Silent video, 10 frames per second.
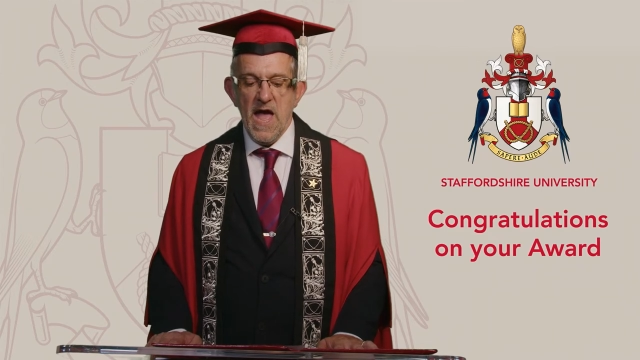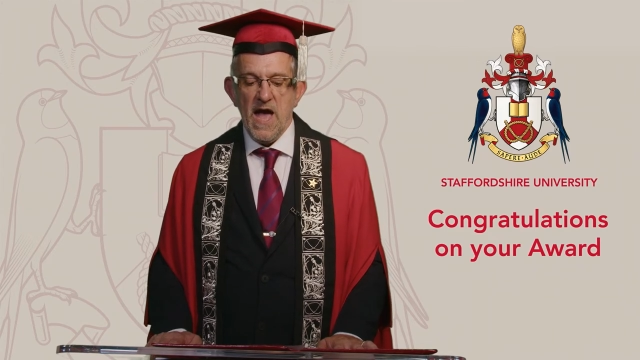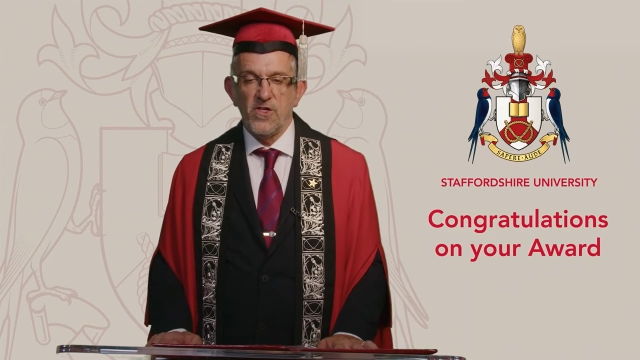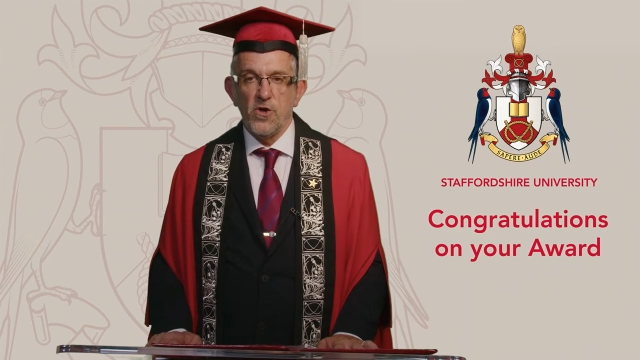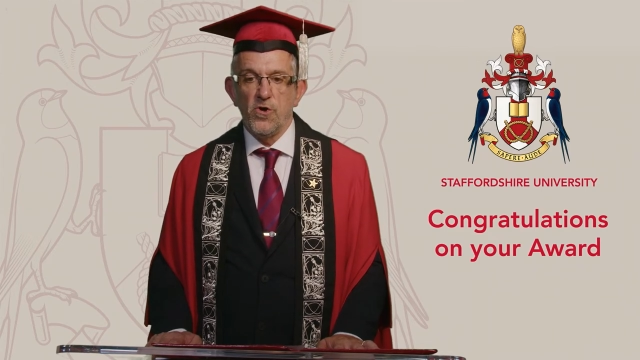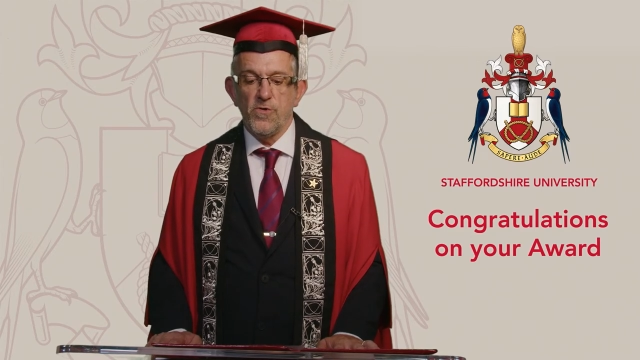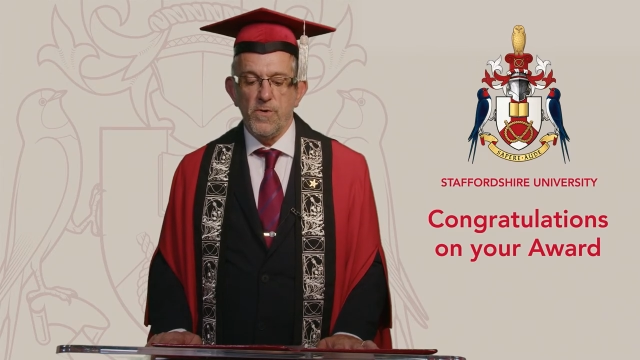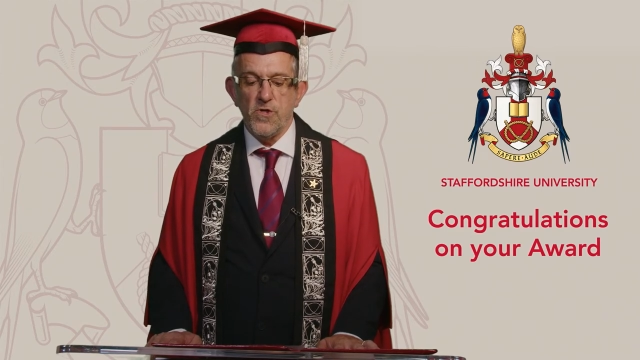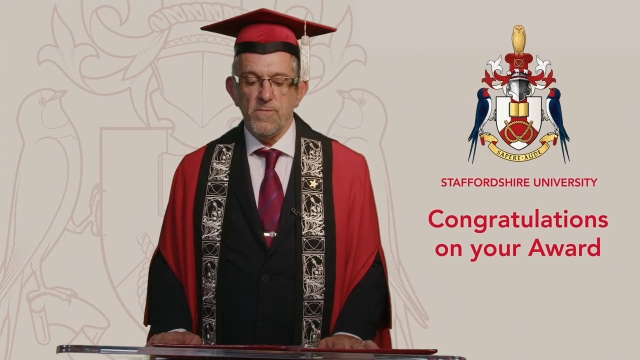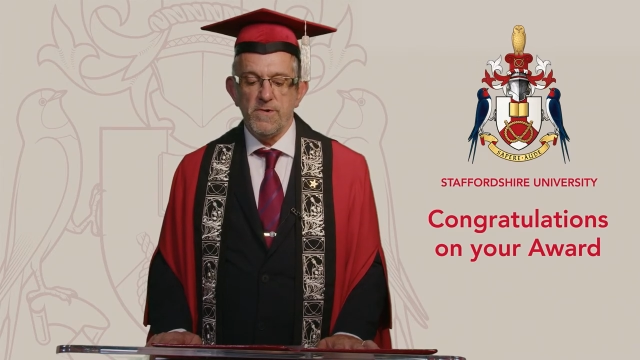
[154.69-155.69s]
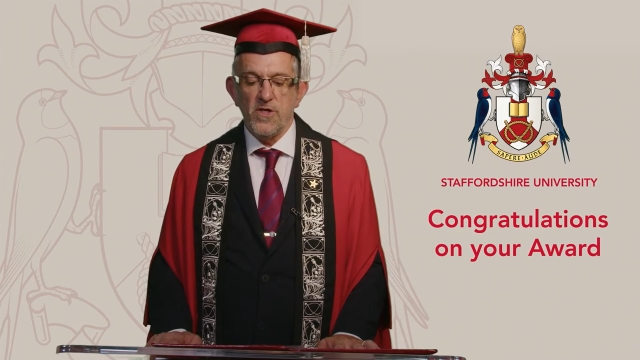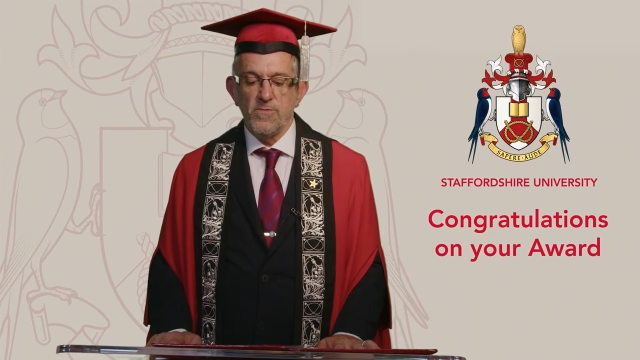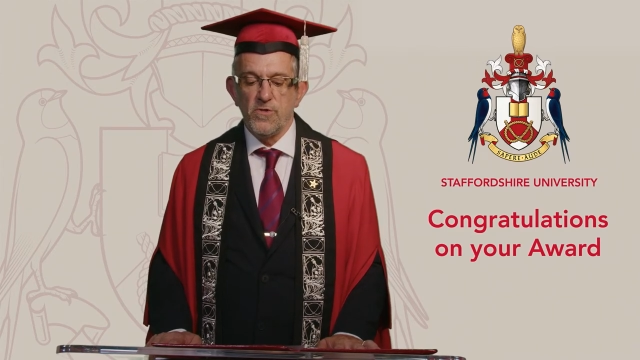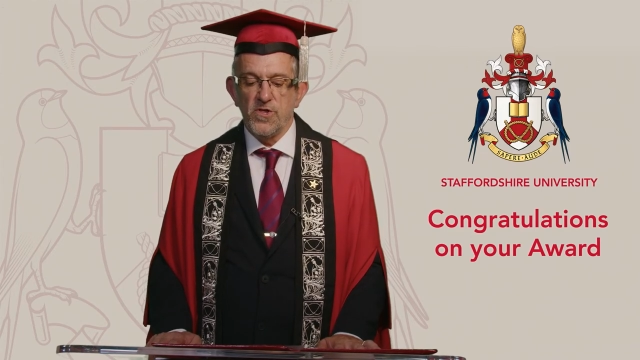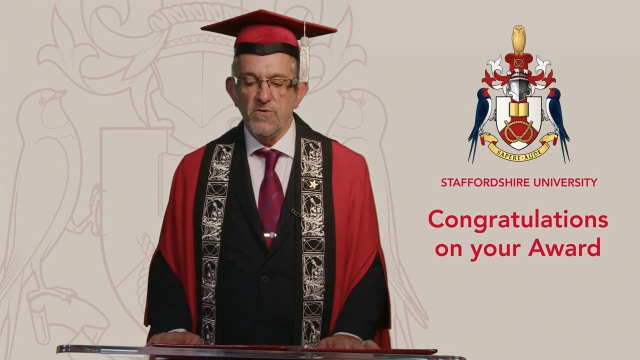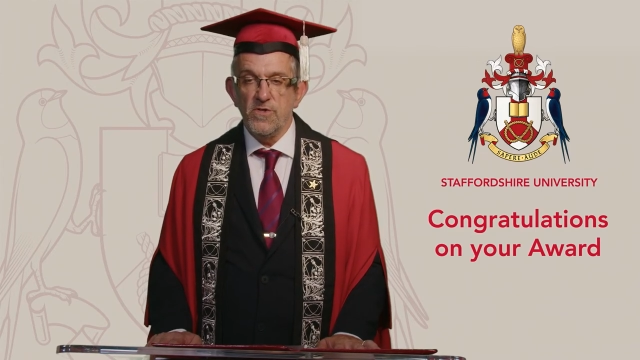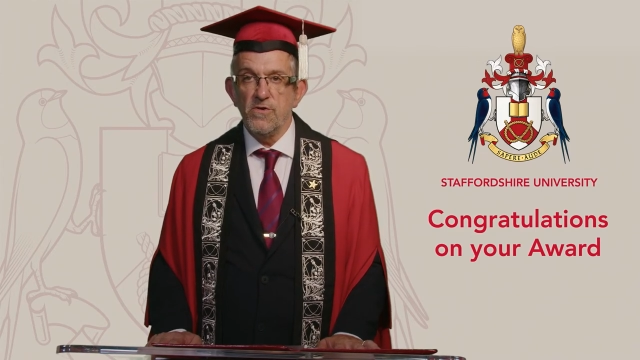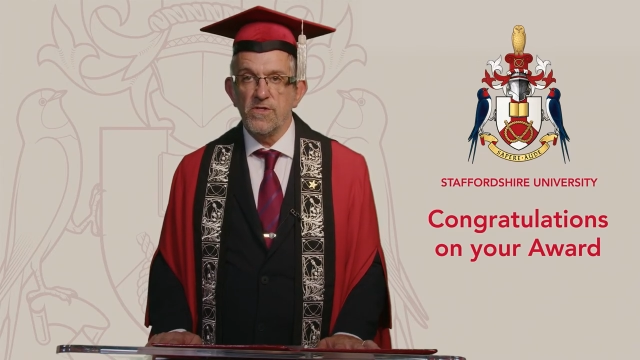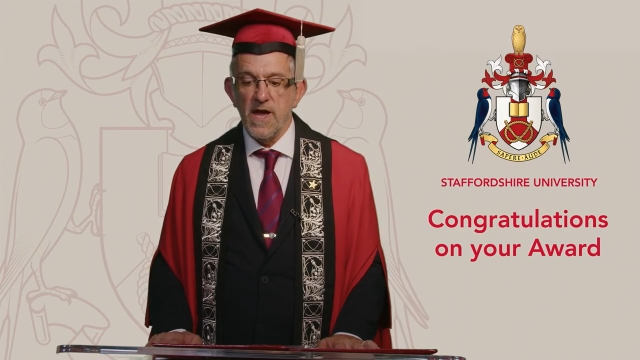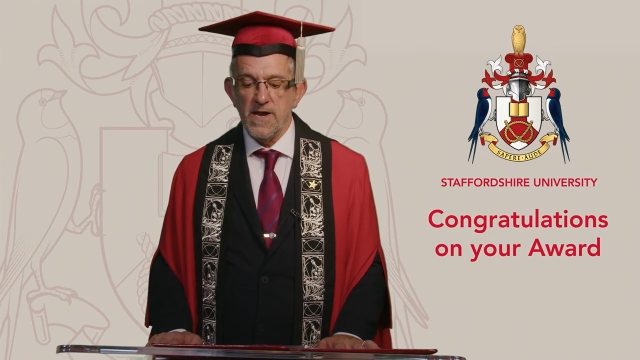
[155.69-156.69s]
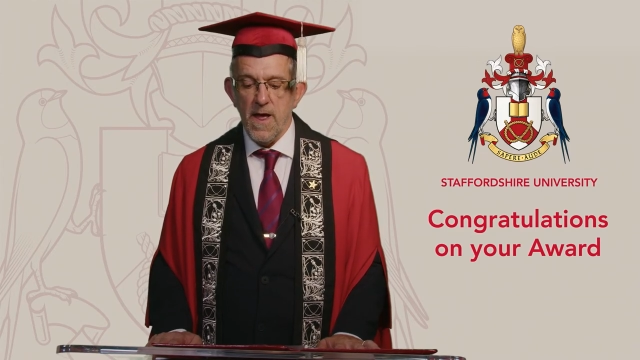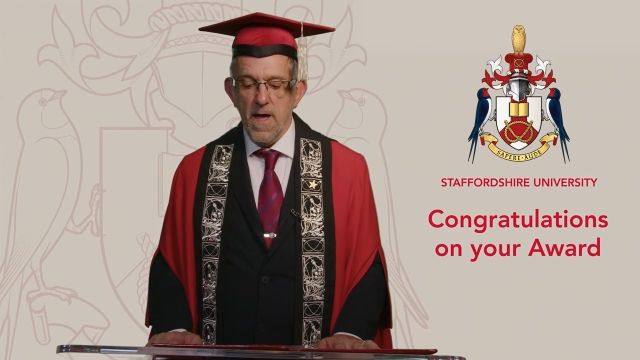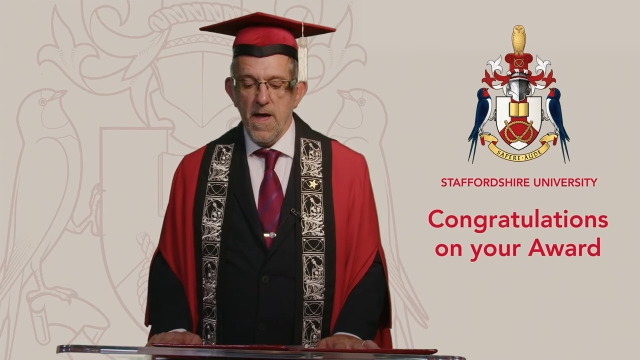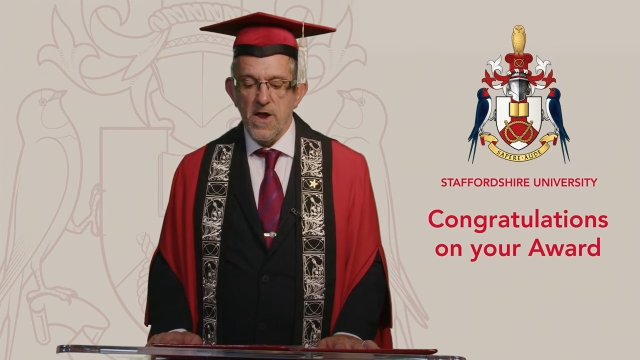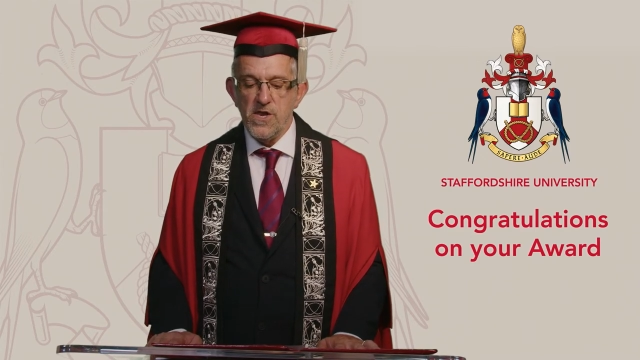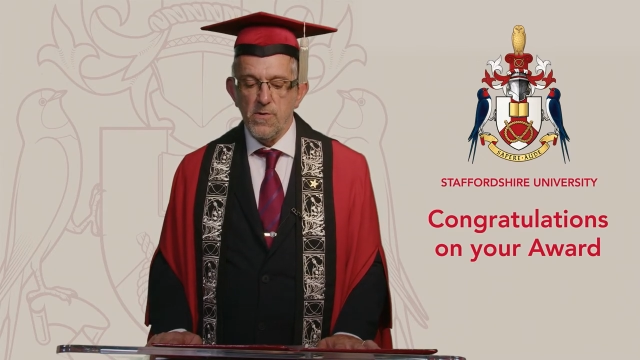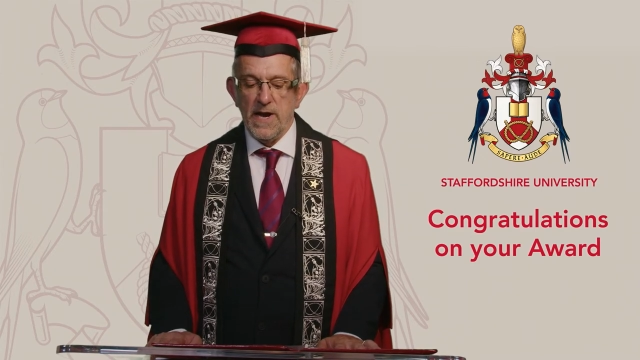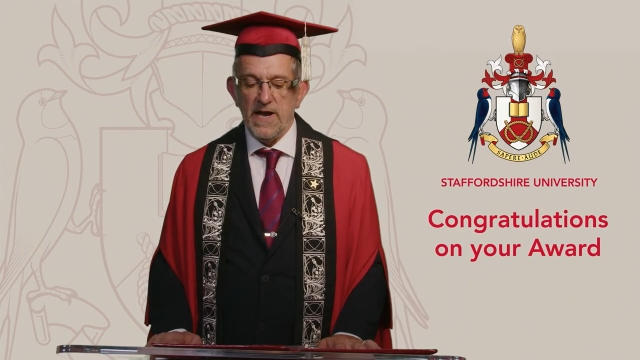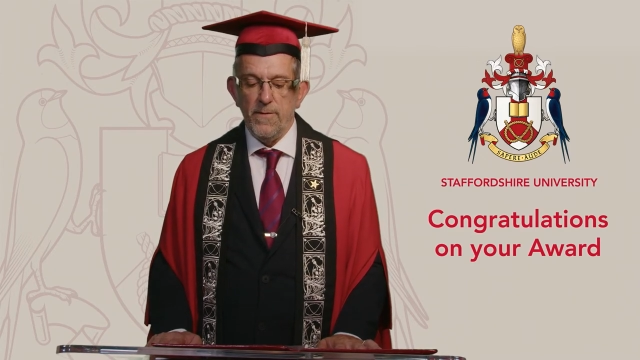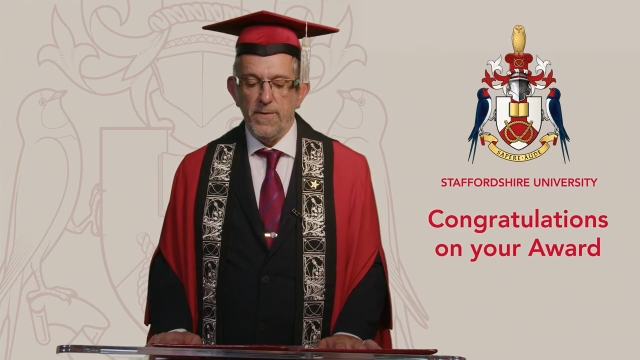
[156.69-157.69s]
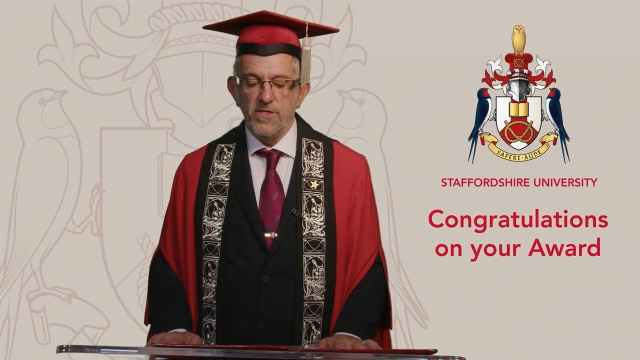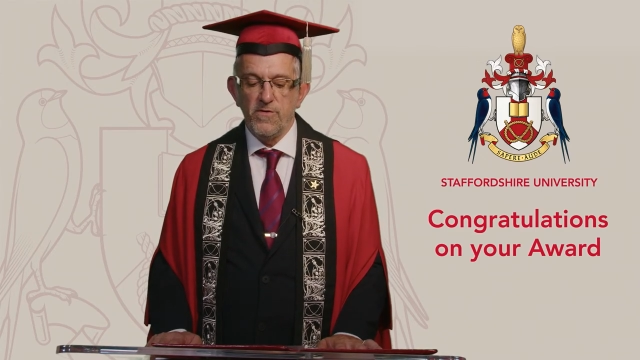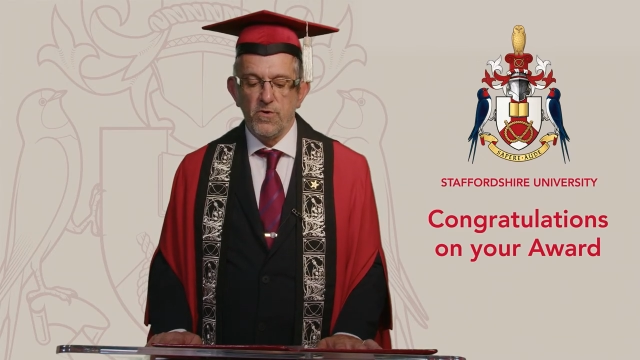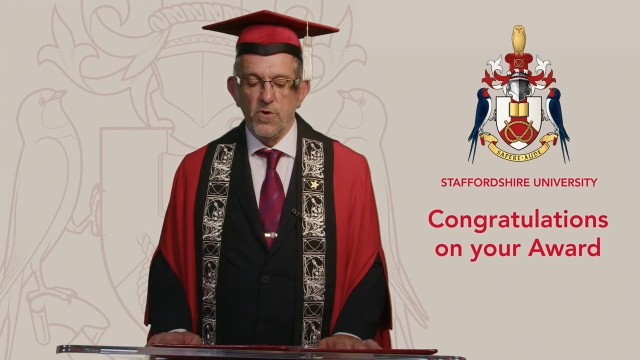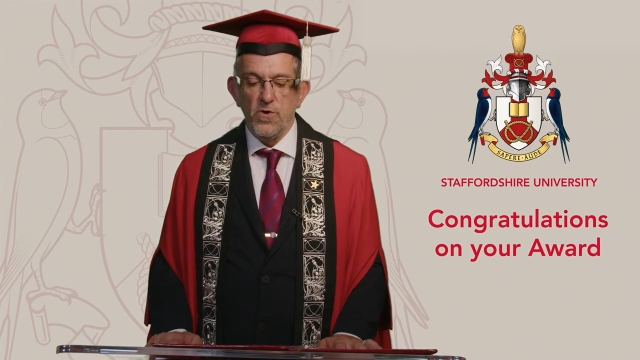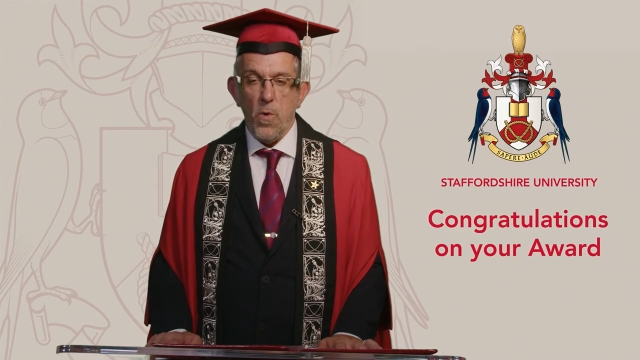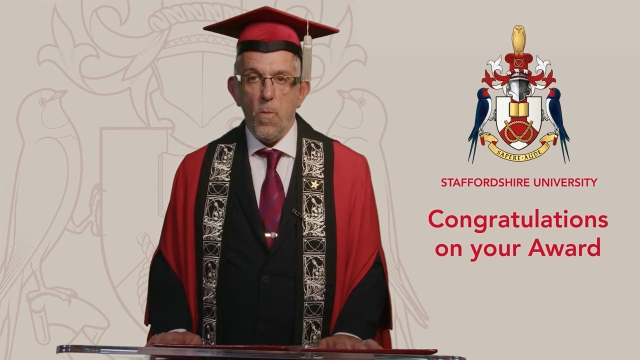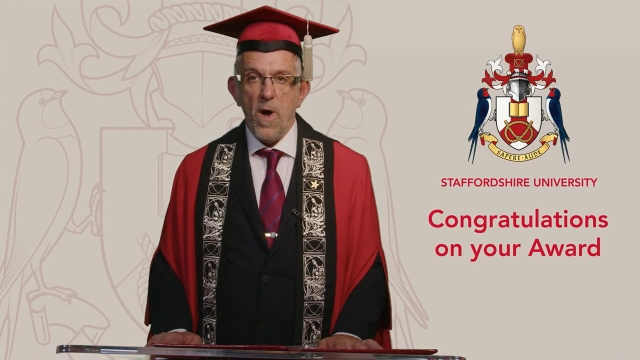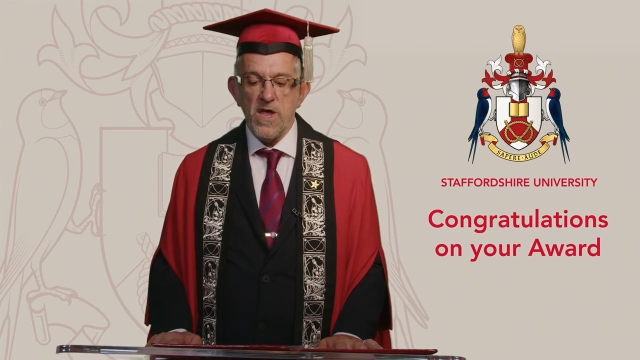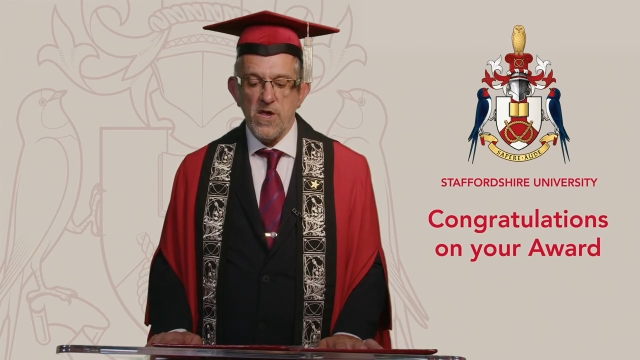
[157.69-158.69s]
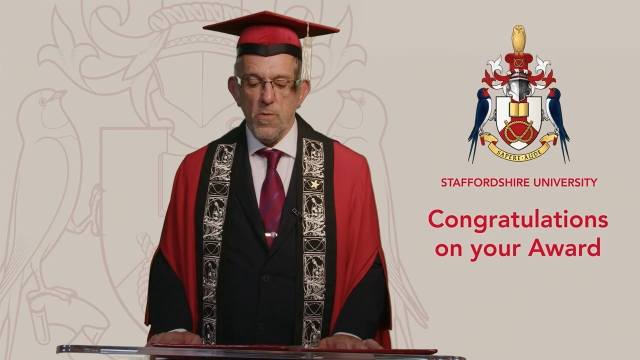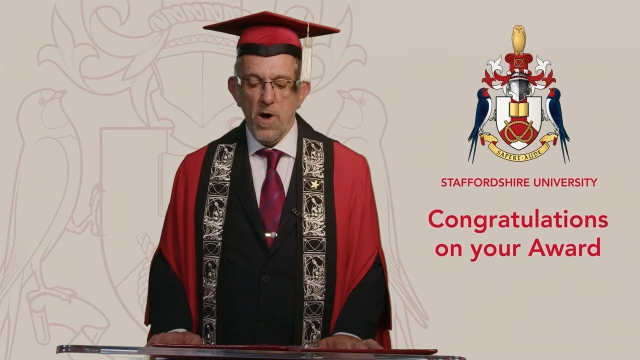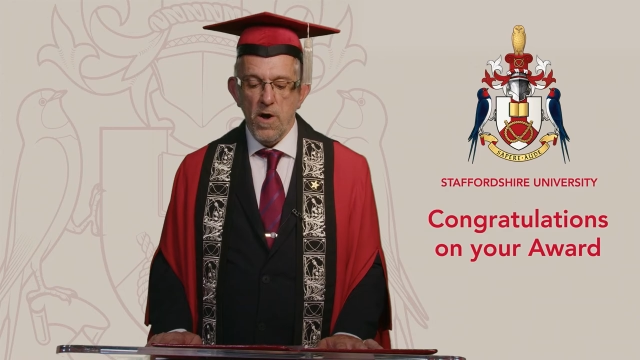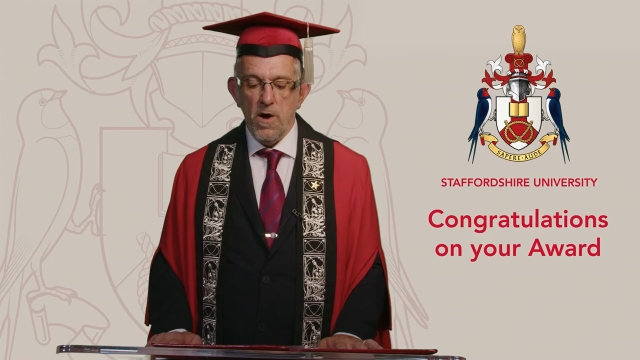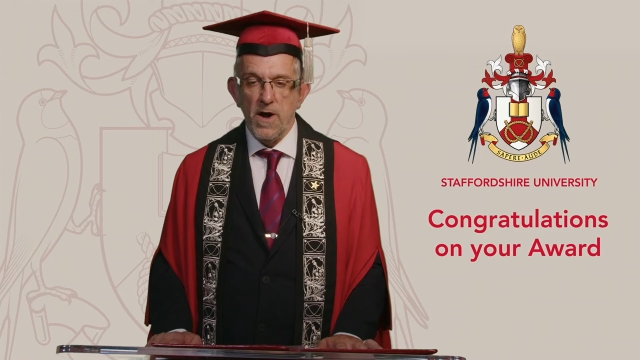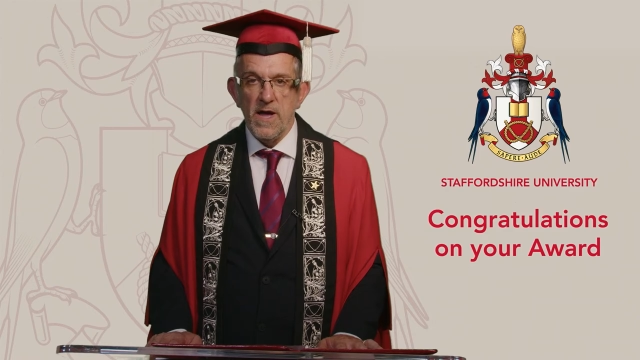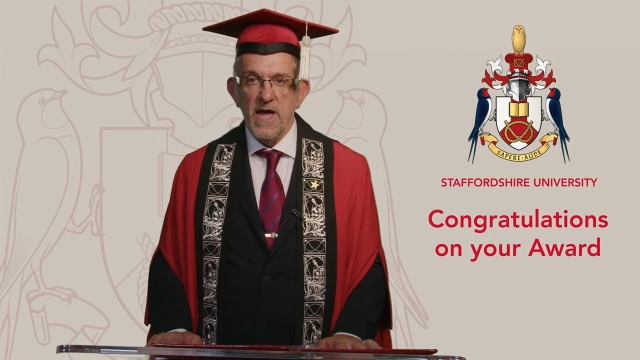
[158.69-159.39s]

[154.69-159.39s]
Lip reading: As Archbishop Desmond Tutu said, do a little bit of good where you are.